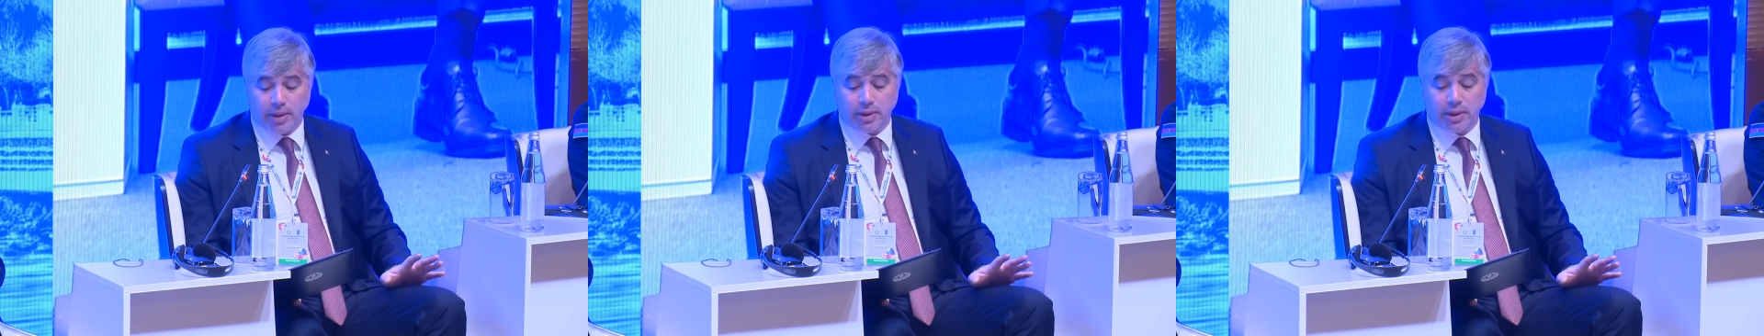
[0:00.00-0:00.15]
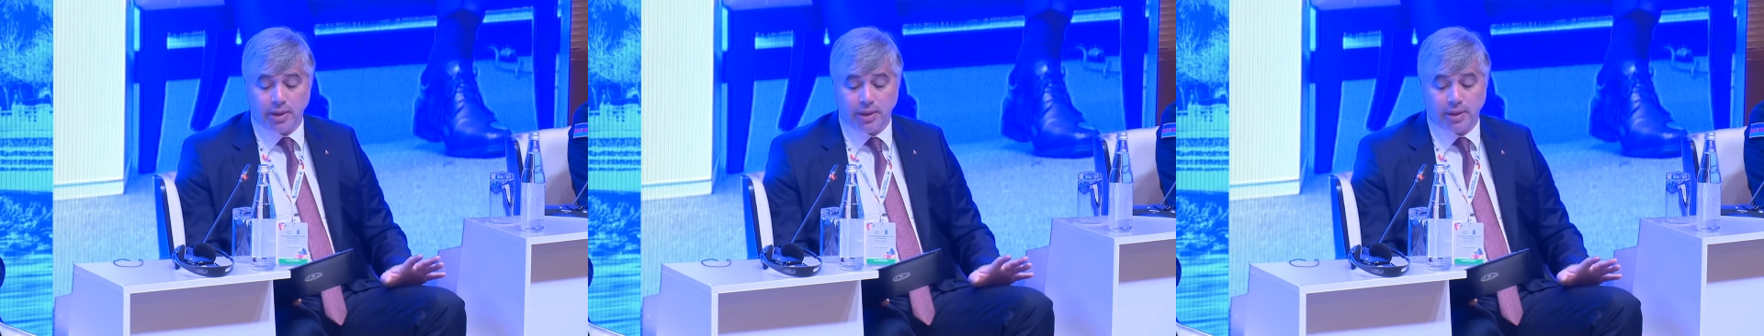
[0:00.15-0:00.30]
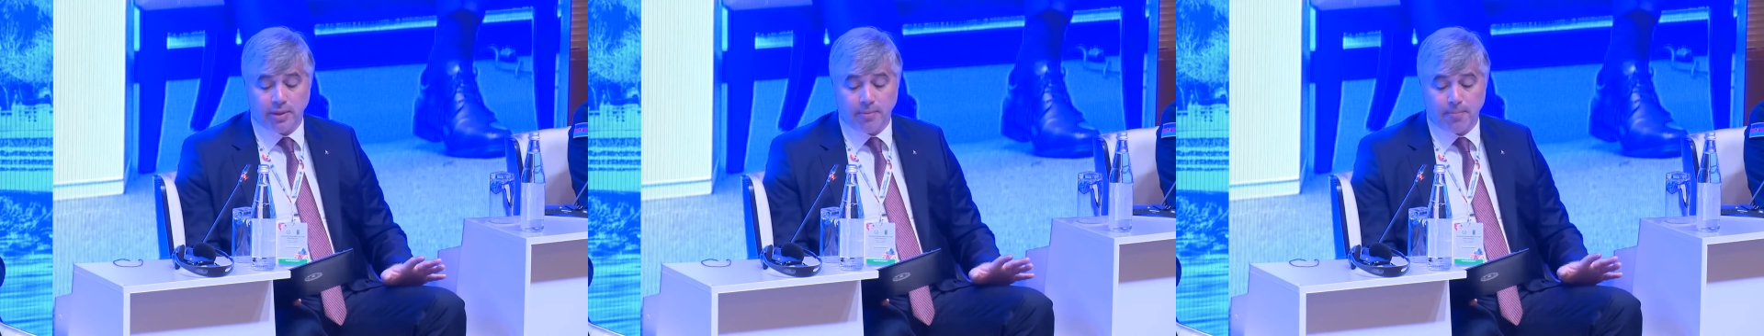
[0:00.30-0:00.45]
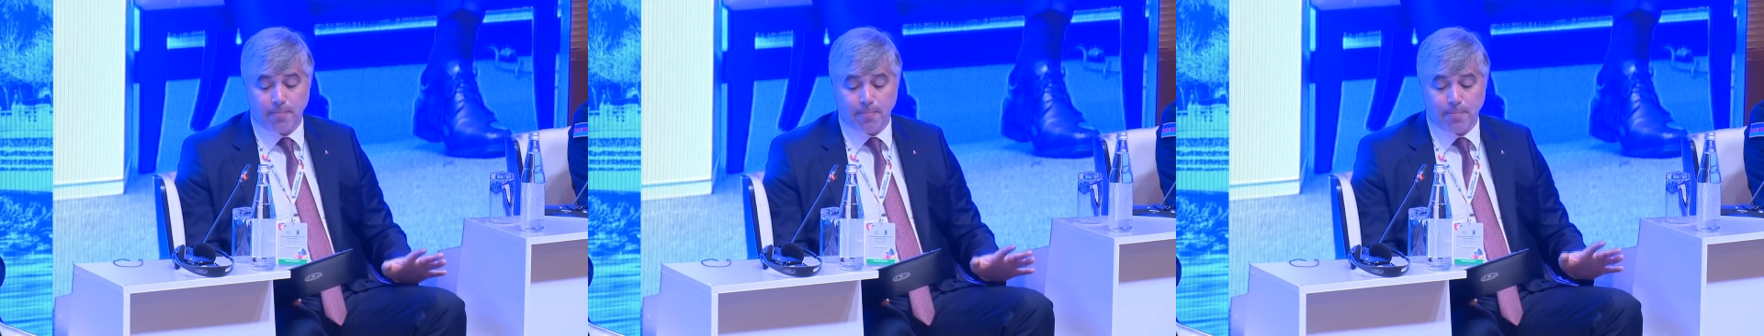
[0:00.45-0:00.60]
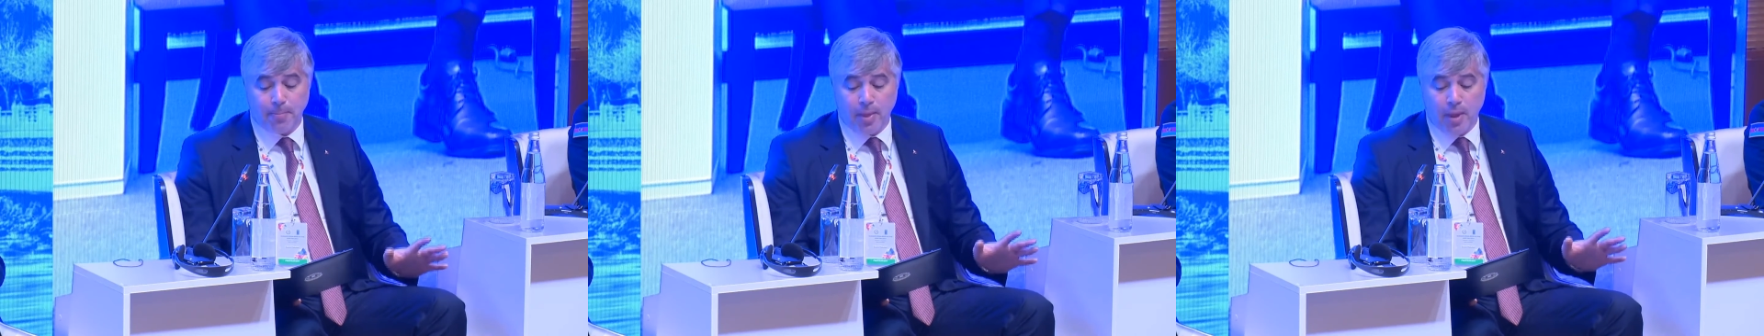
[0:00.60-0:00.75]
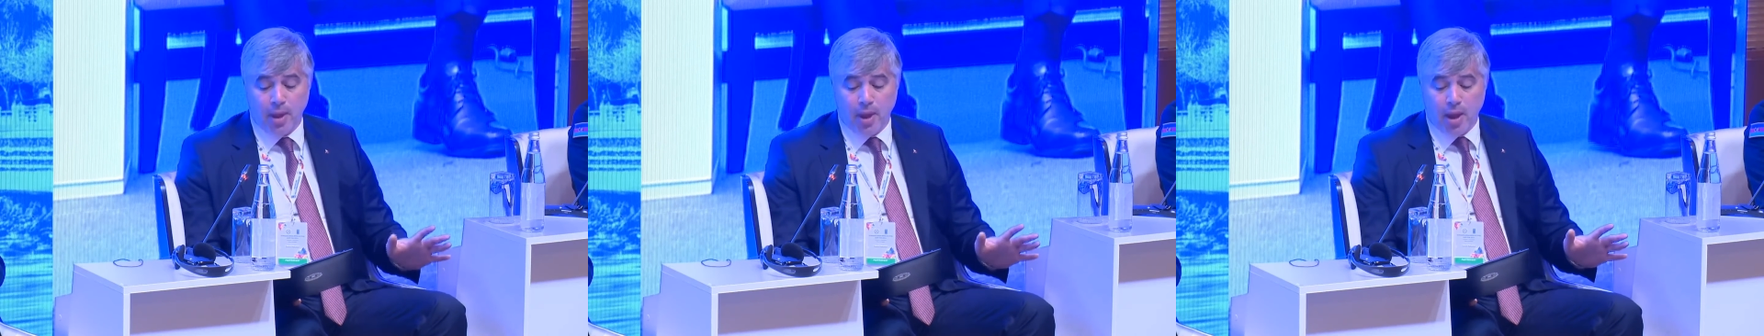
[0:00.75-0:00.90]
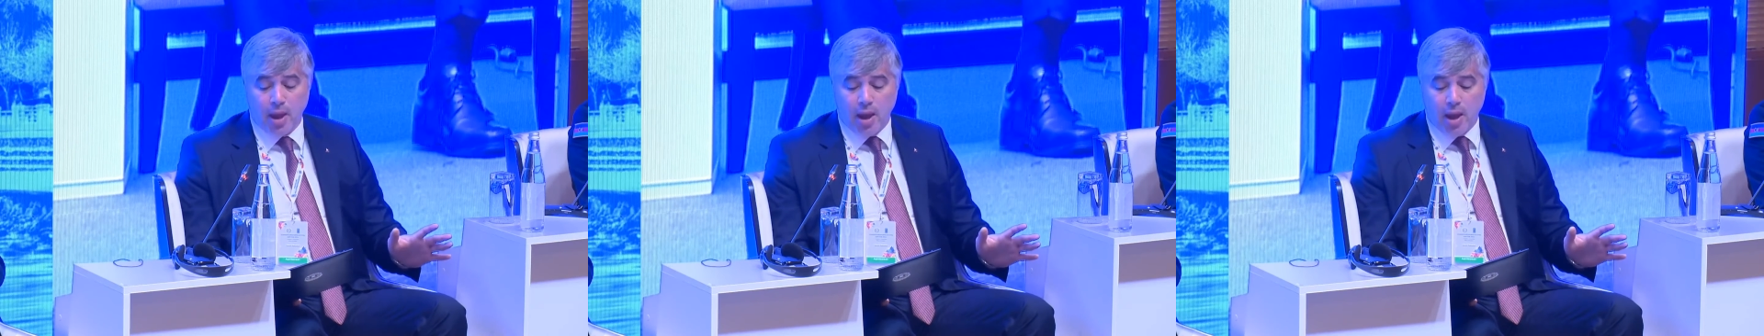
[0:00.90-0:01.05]
system.
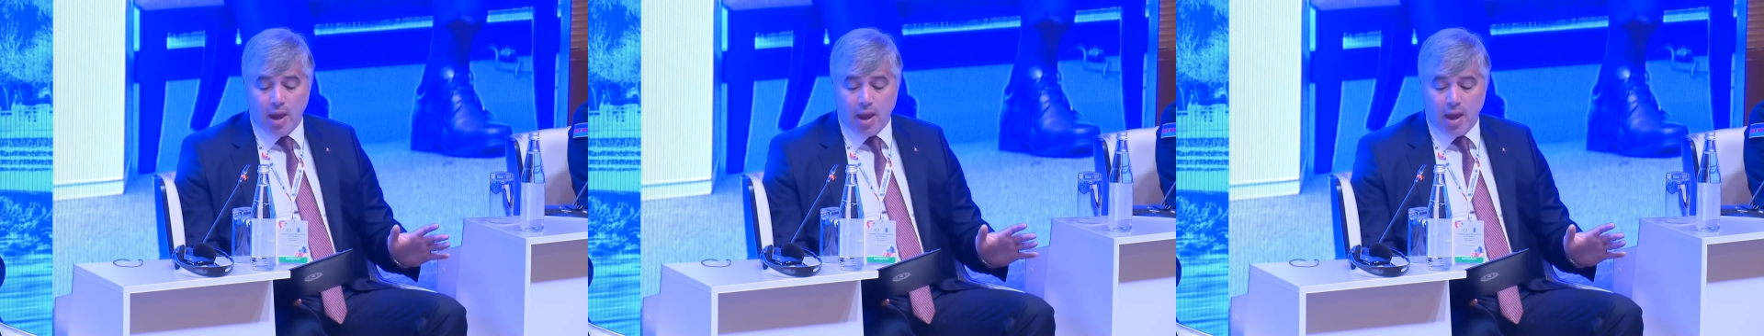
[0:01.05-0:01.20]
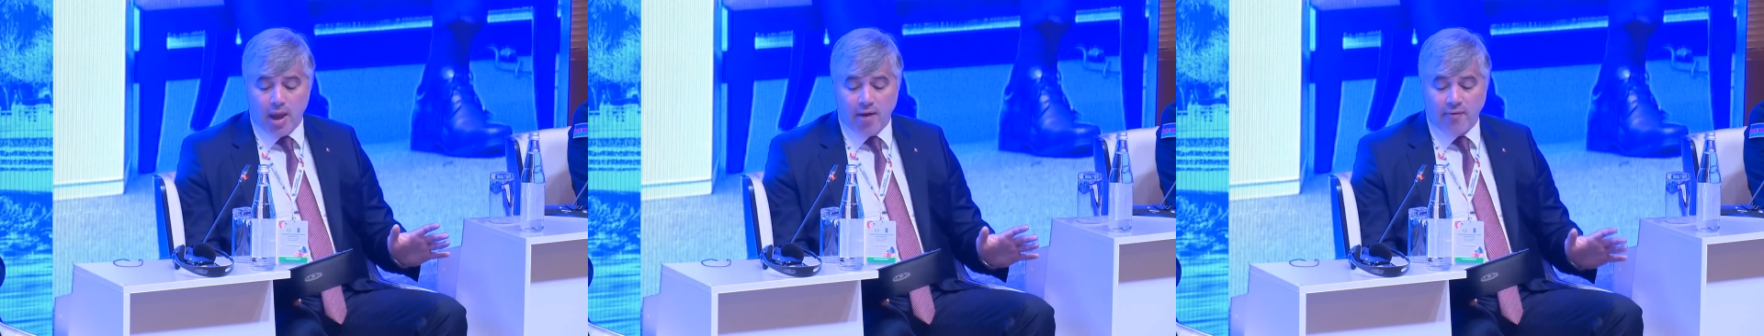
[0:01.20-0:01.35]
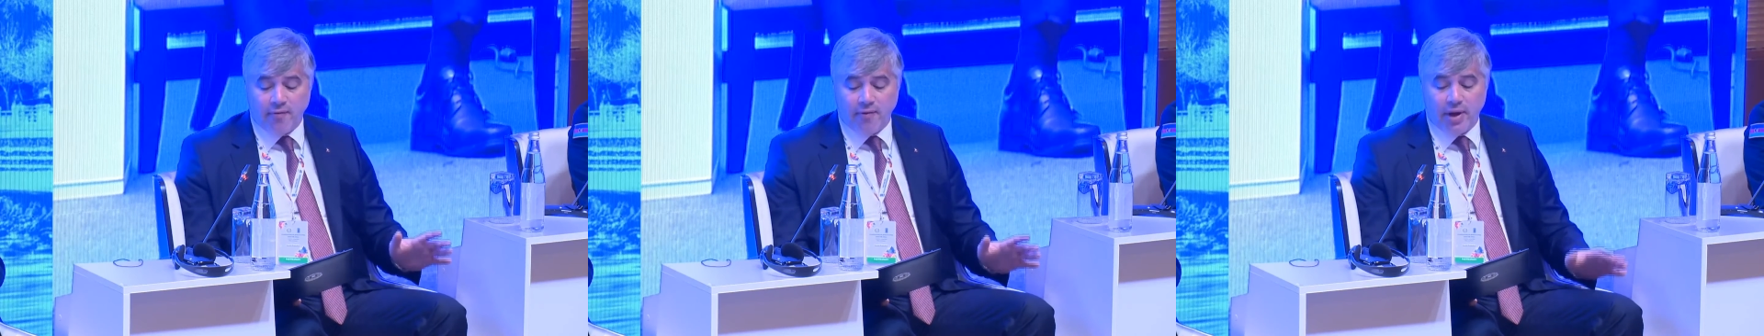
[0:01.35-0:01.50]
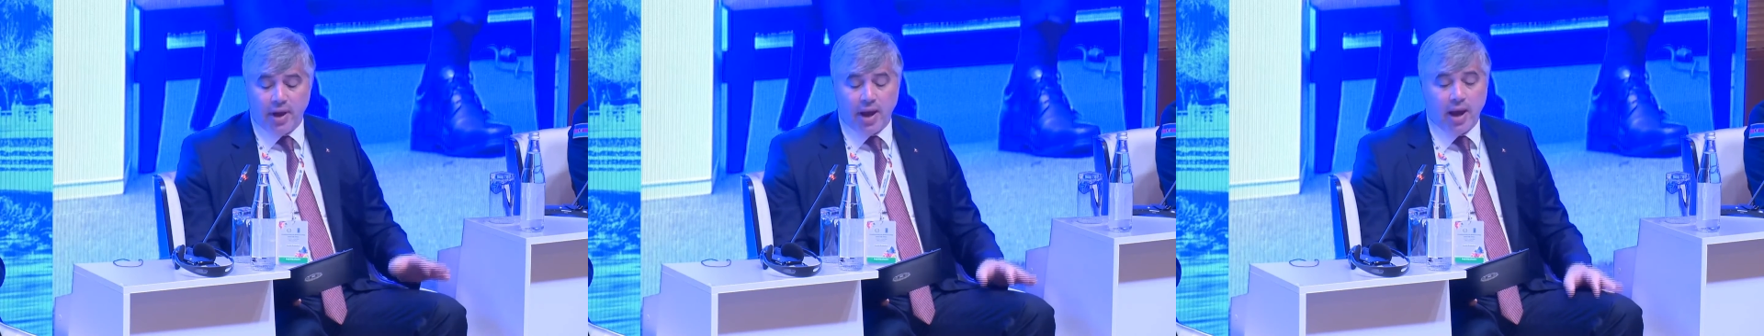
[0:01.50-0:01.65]
Every